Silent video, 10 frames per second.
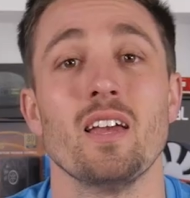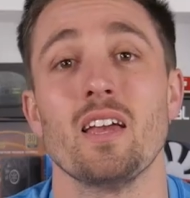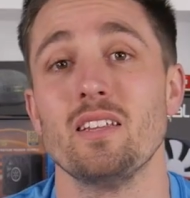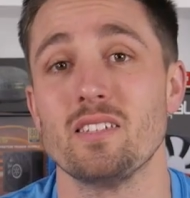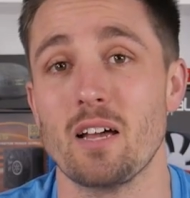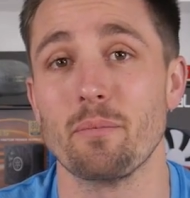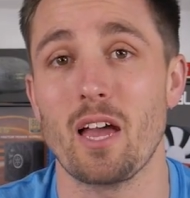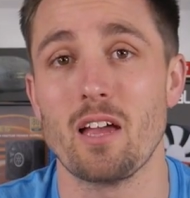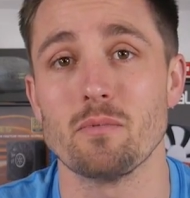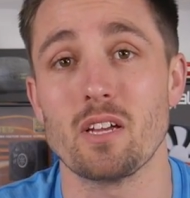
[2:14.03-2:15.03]
In some
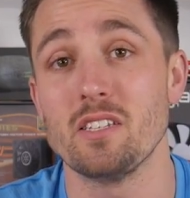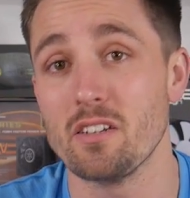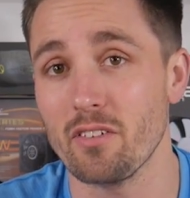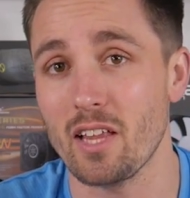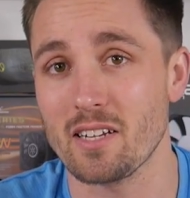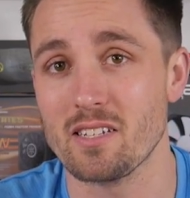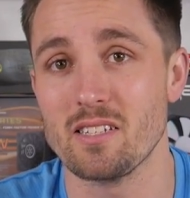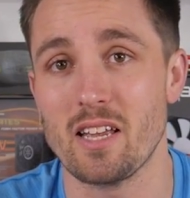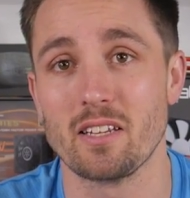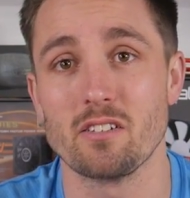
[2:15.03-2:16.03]
games, I didn't relax the
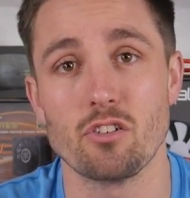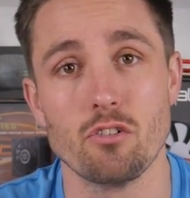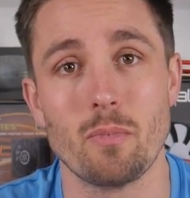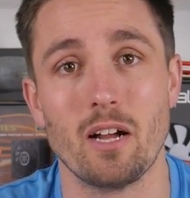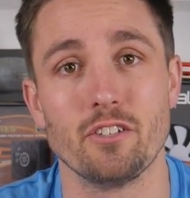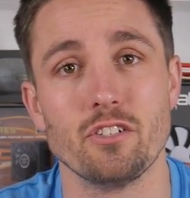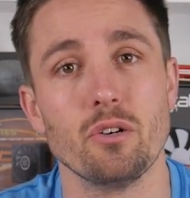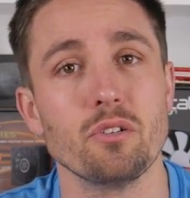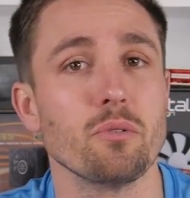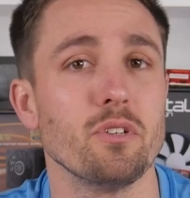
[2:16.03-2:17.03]
settings too much in
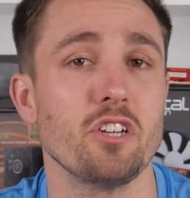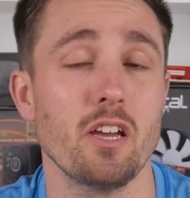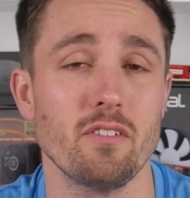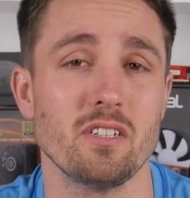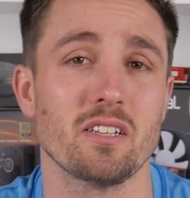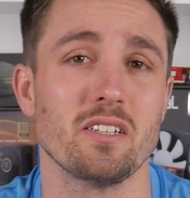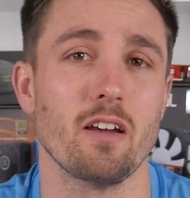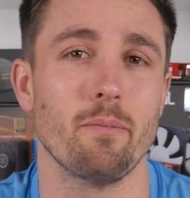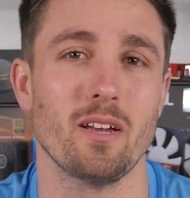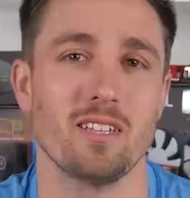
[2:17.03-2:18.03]
order to achieve a 60
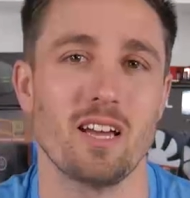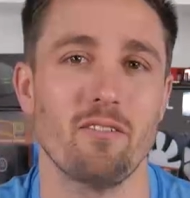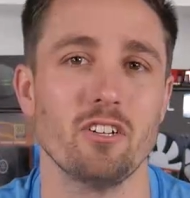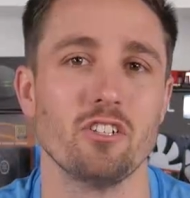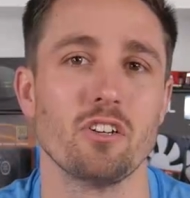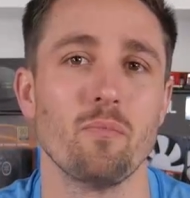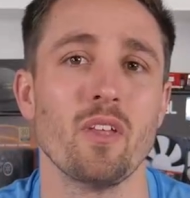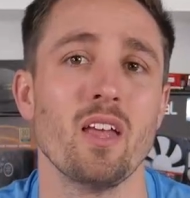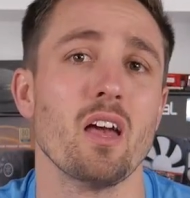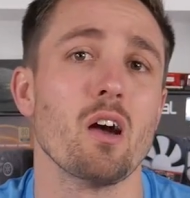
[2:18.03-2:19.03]
FPS average.
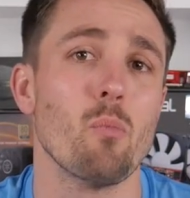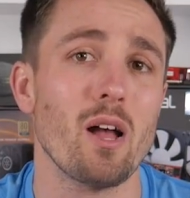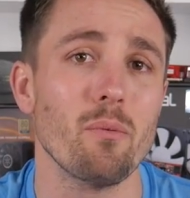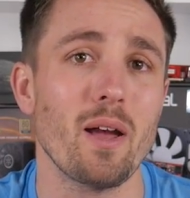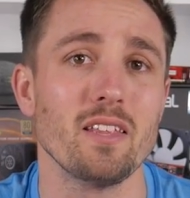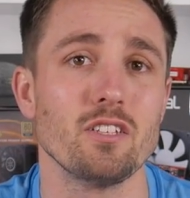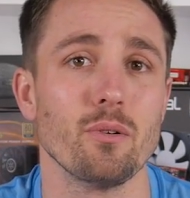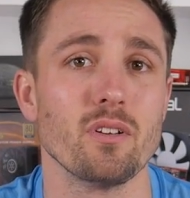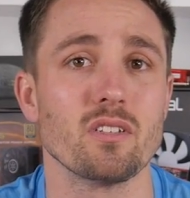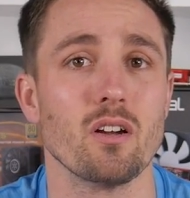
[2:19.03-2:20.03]
I'm well aware that
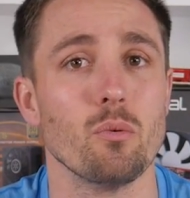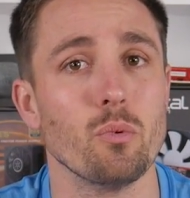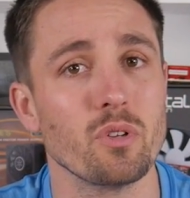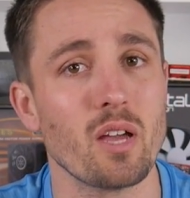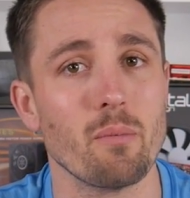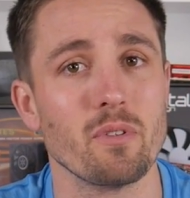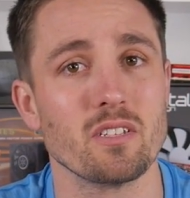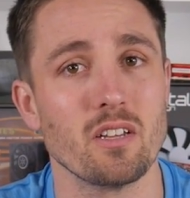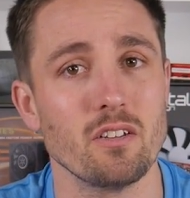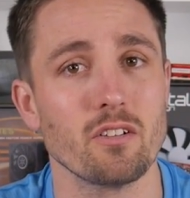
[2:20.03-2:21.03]
doing so would come with a
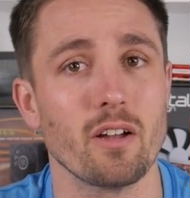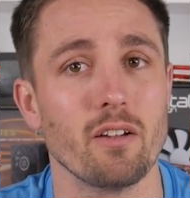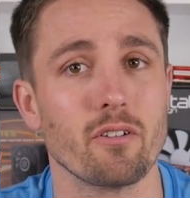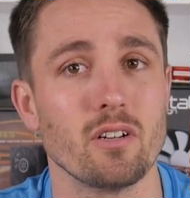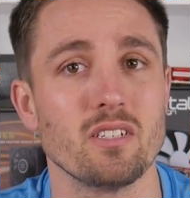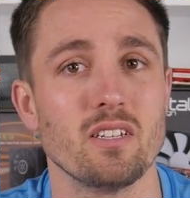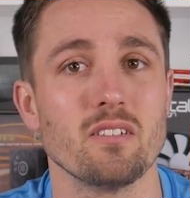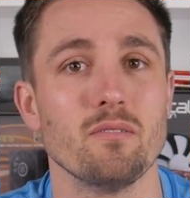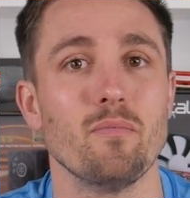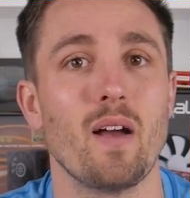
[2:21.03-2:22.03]
certain degree of
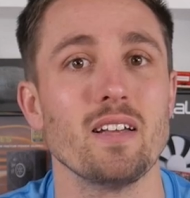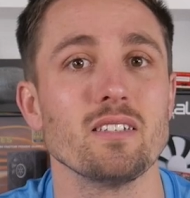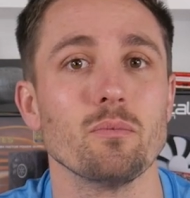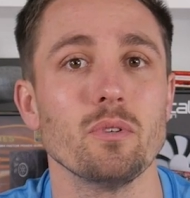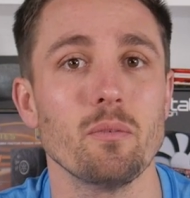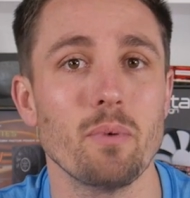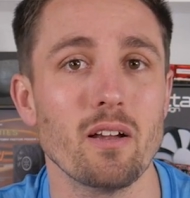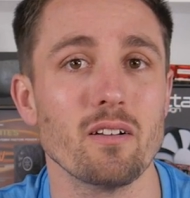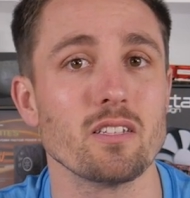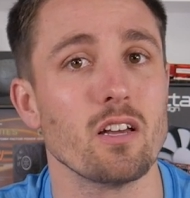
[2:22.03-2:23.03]
criticism, as it would
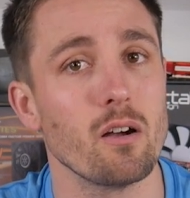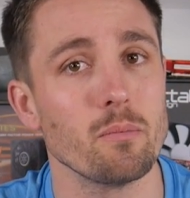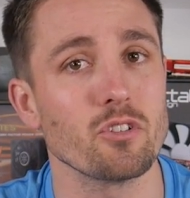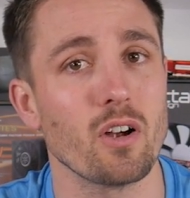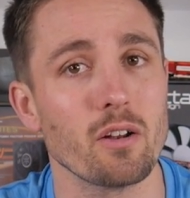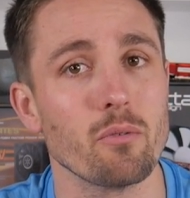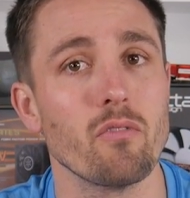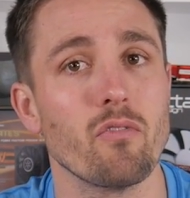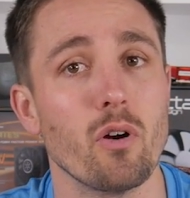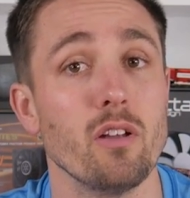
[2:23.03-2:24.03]
appear as though I'm trying to
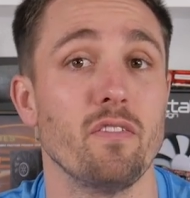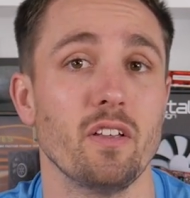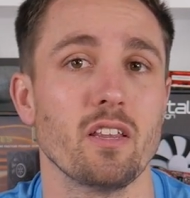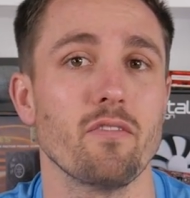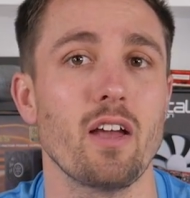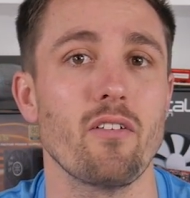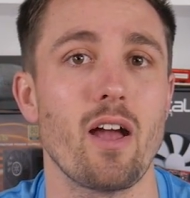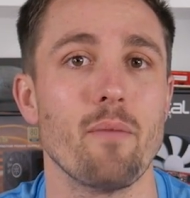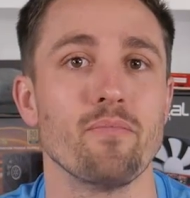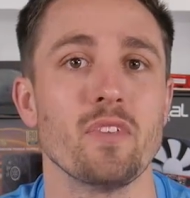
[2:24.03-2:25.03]
avoid filling the
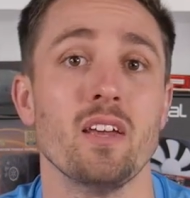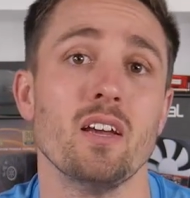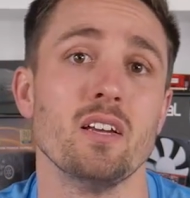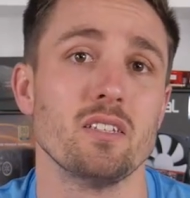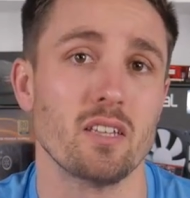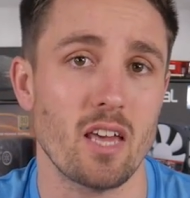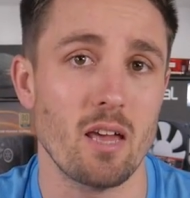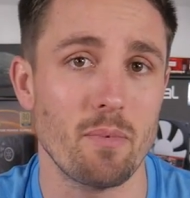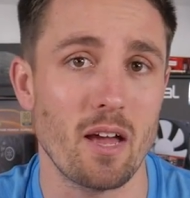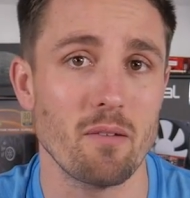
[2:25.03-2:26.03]
VRAM. So
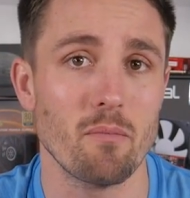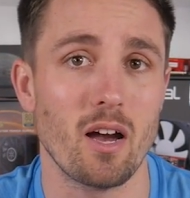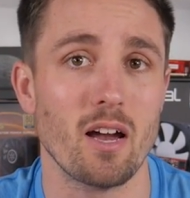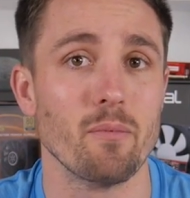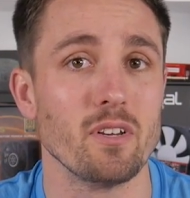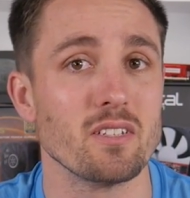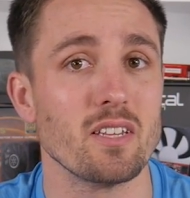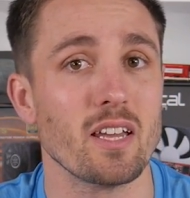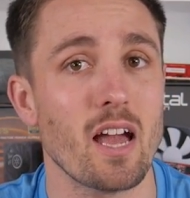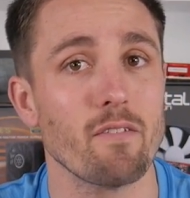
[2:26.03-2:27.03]
keep that in mind when you're
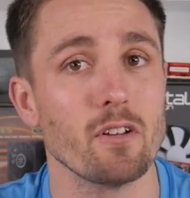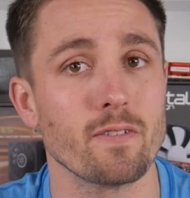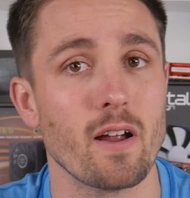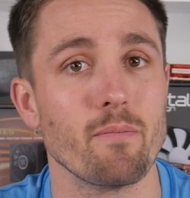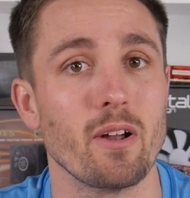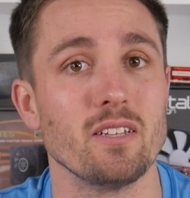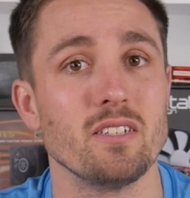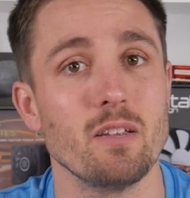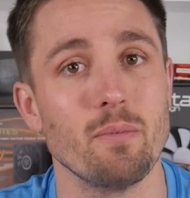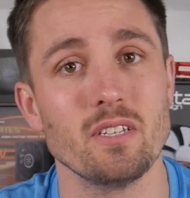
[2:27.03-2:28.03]
seeing average frame rates
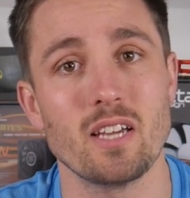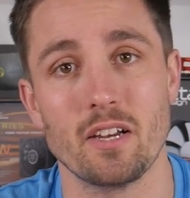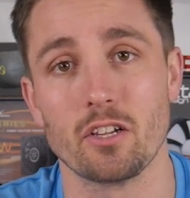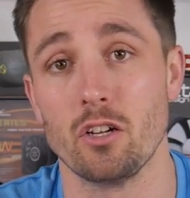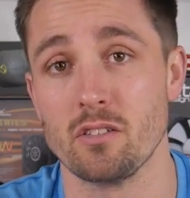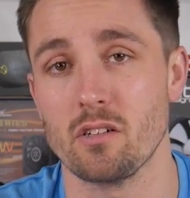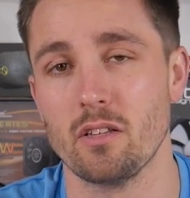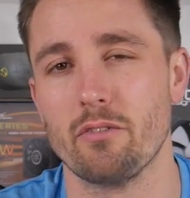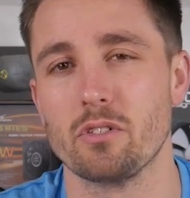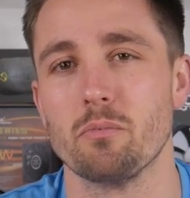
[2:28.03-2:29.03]
dipping down to console
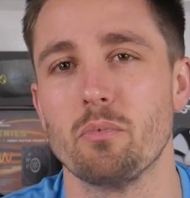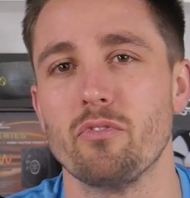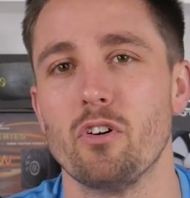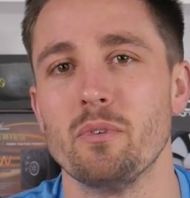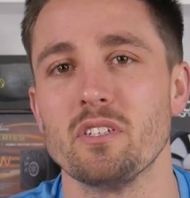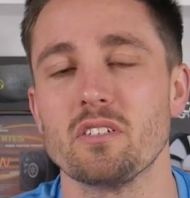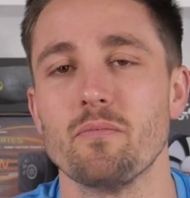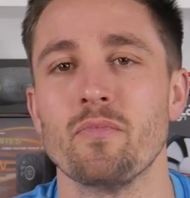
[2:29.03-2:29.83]
levels of performance.